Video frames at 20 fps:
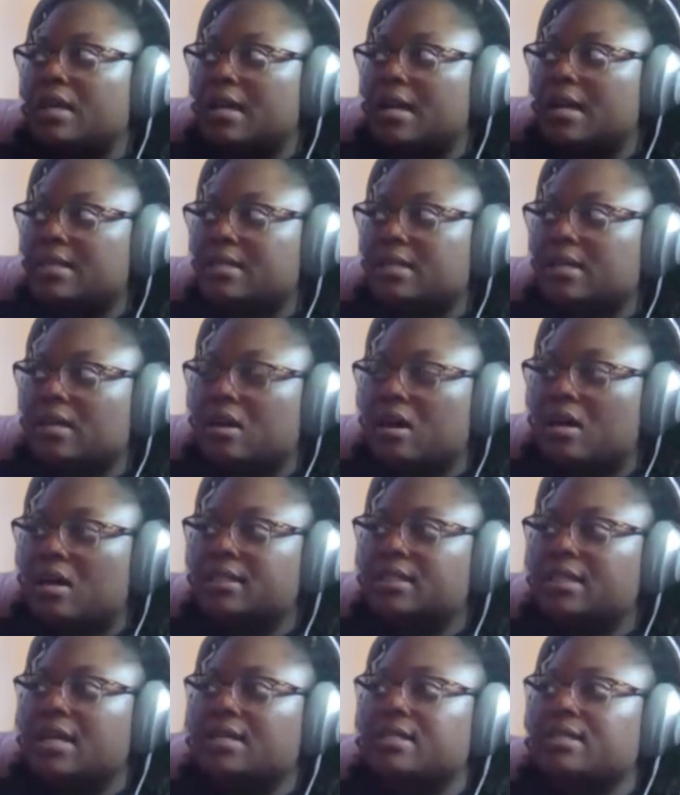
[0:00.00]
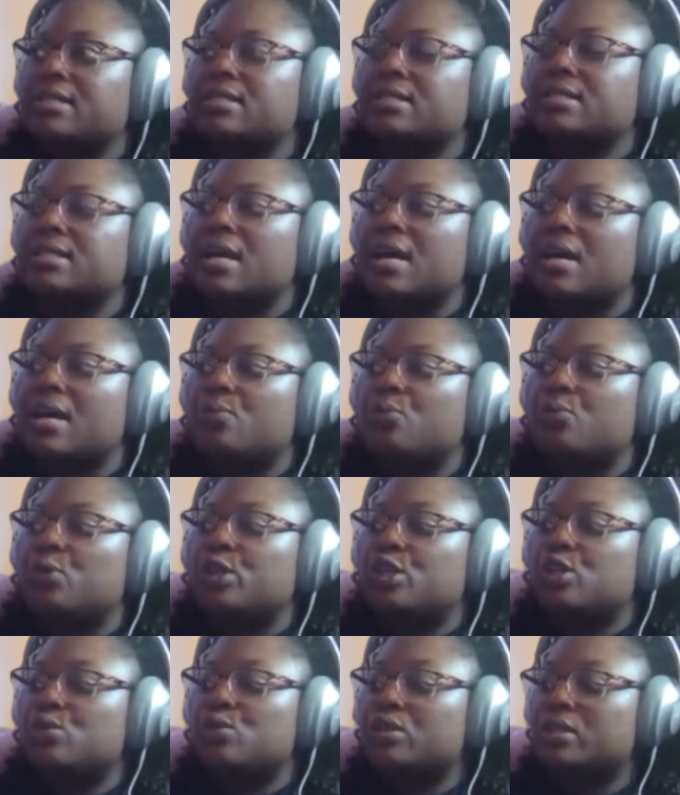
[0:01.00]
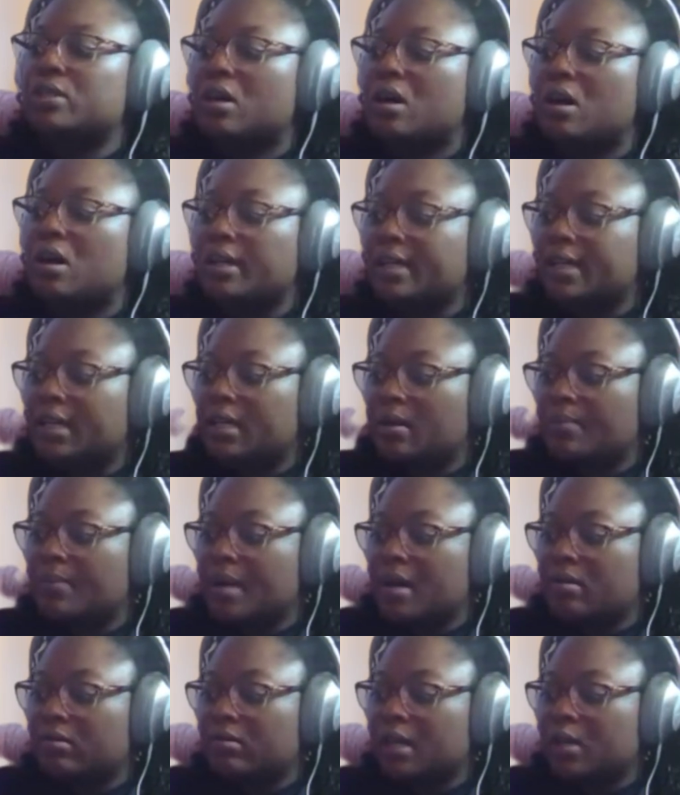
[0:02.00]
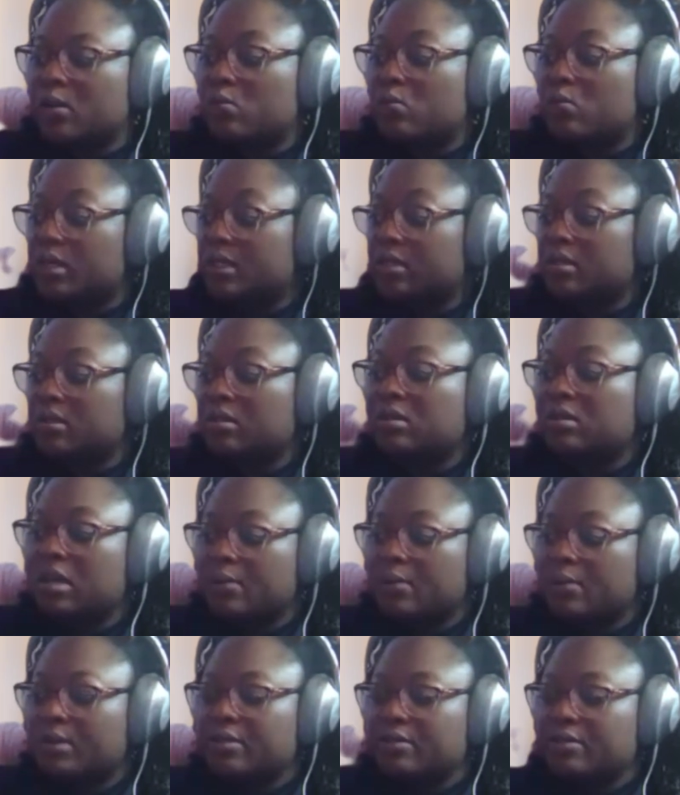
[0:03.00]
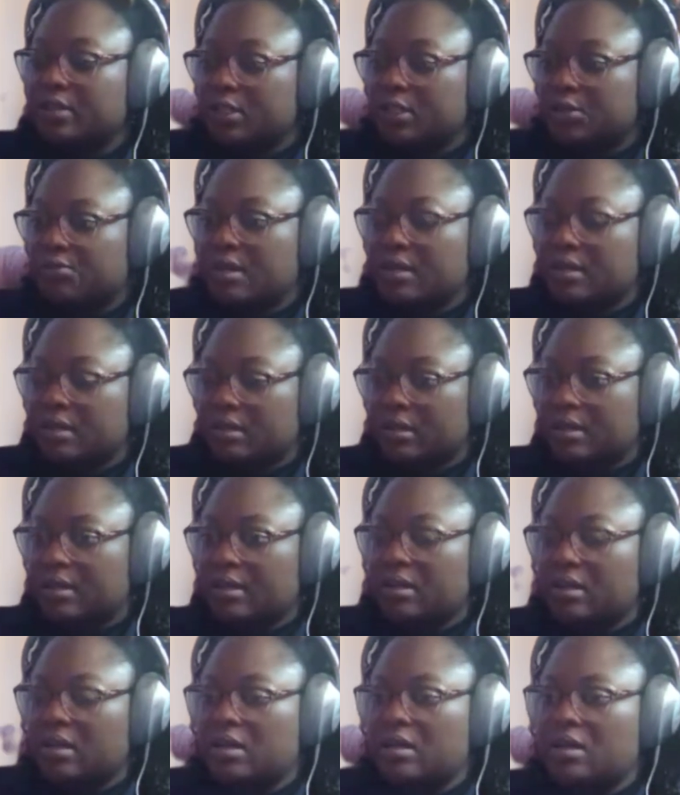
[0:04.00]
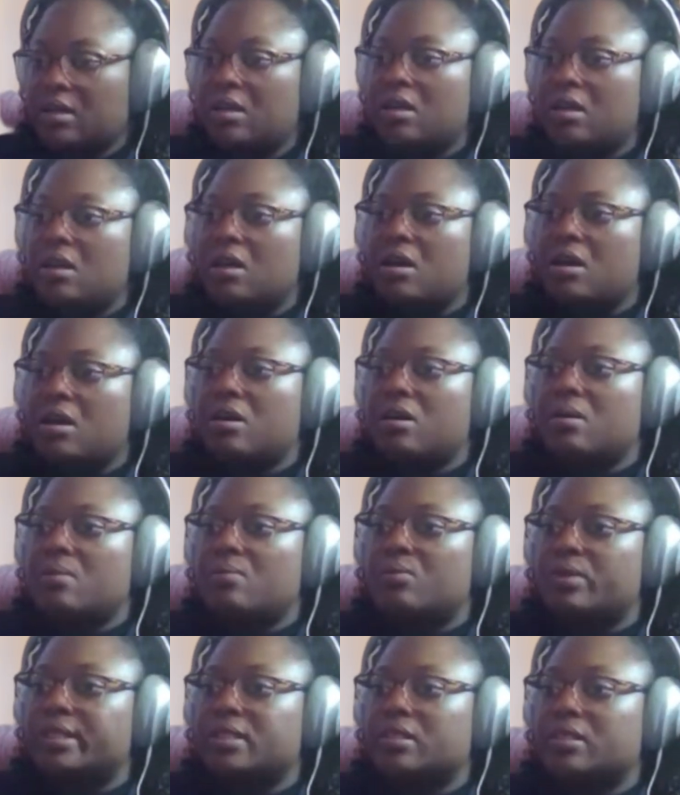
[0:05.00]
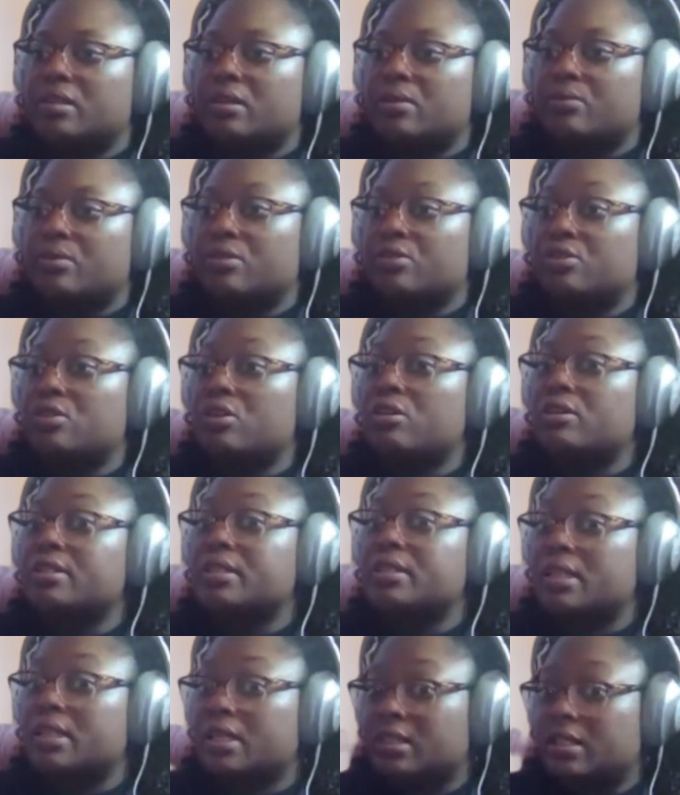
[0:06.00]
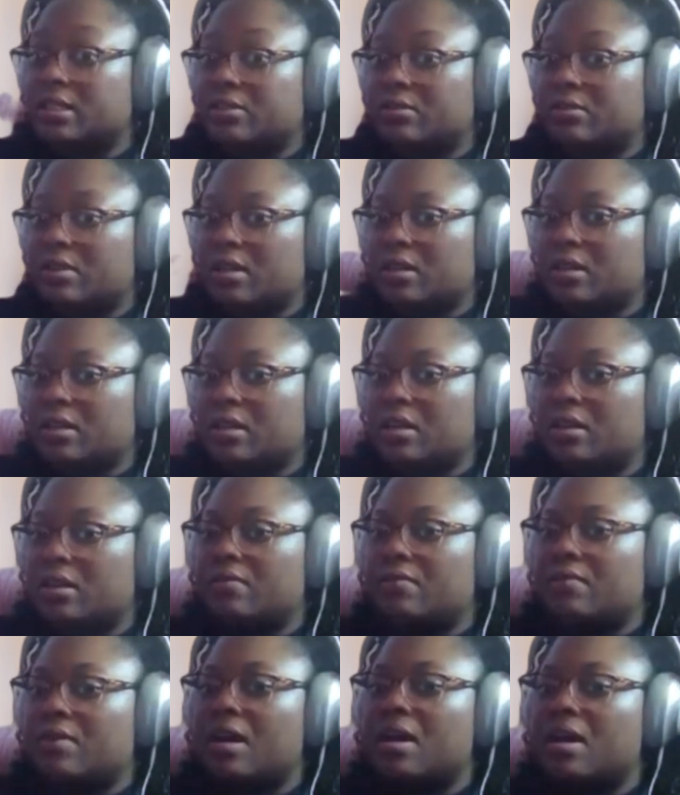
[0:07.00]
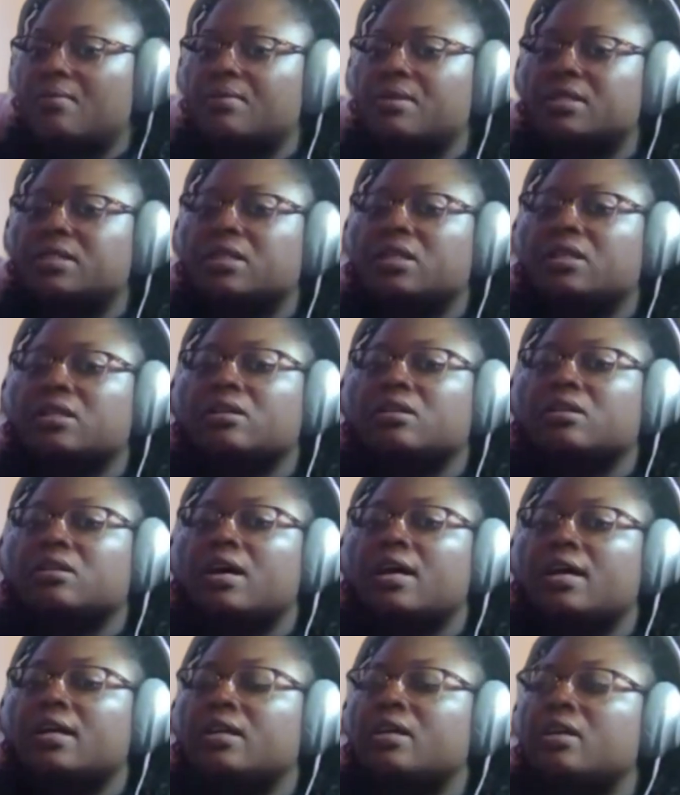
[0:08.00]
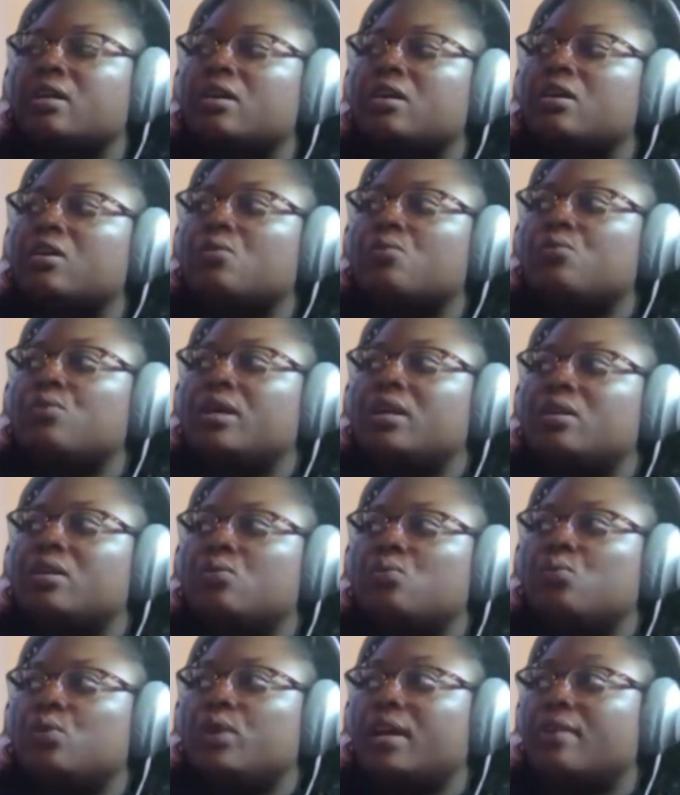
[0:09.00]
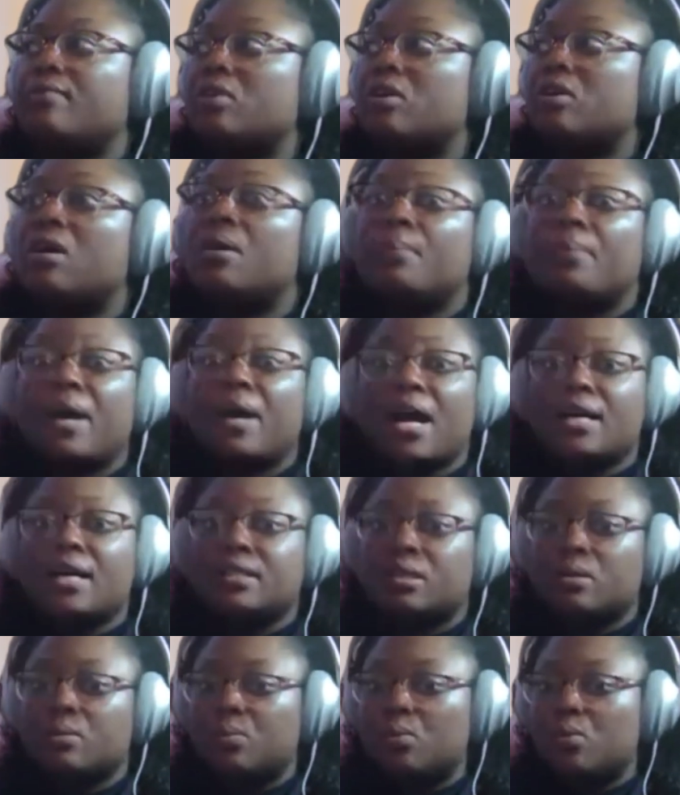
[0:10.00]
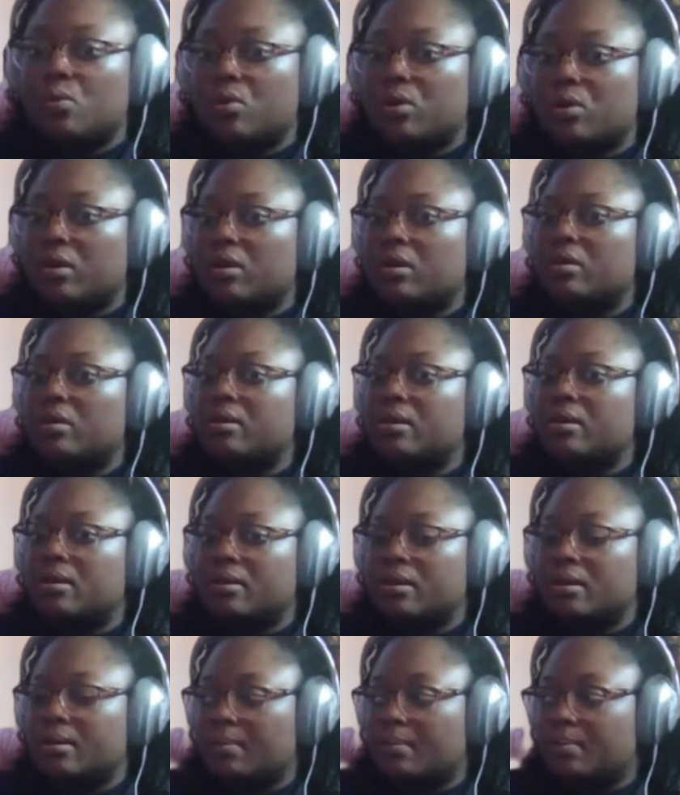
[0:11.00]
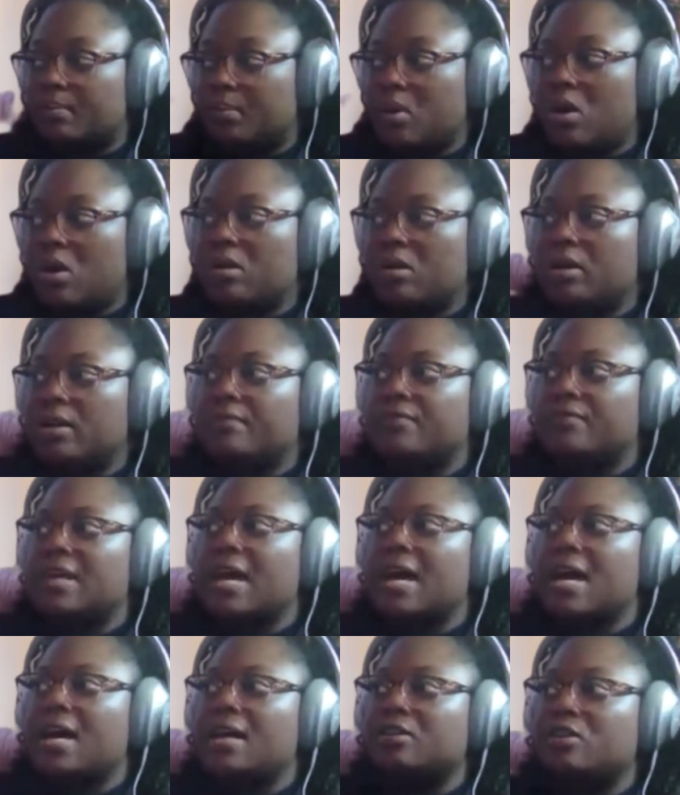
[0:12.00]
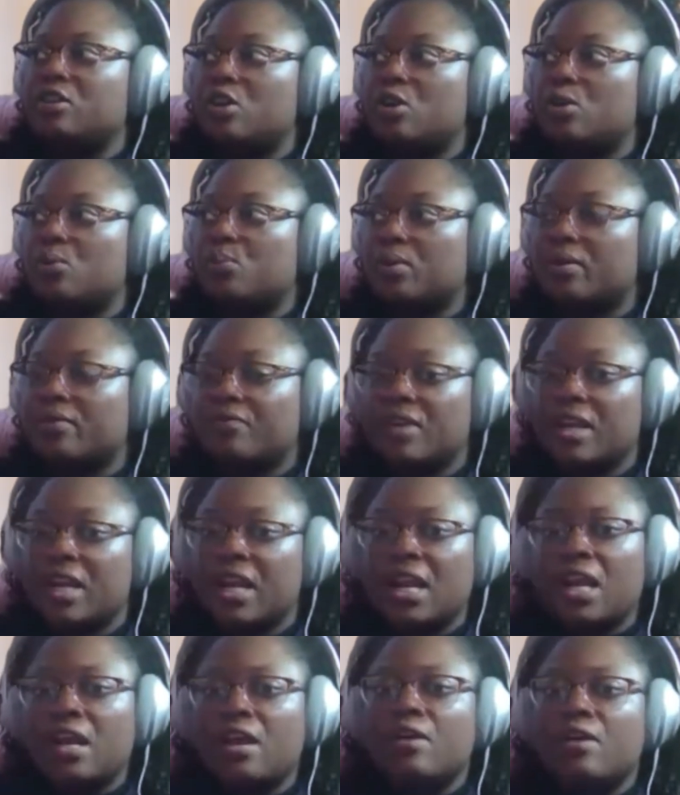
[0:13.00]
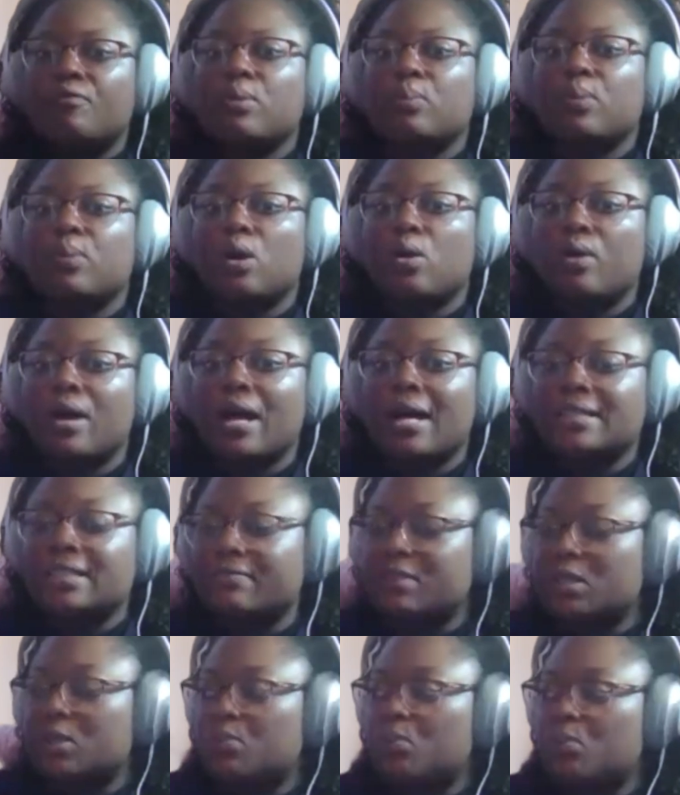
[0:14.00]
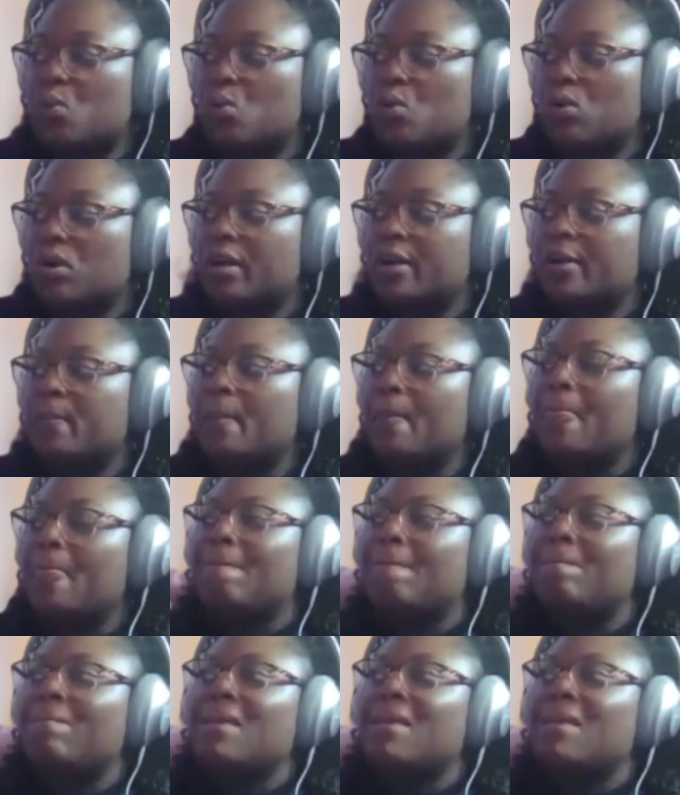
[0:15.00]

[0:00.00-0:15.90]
that has that context is like when you were talking about like what does it look like when they're dysregulated, what does it look when they're starting to get dysregulated, right? What does it look like when we have gone past the part of that, preventative or proactive support?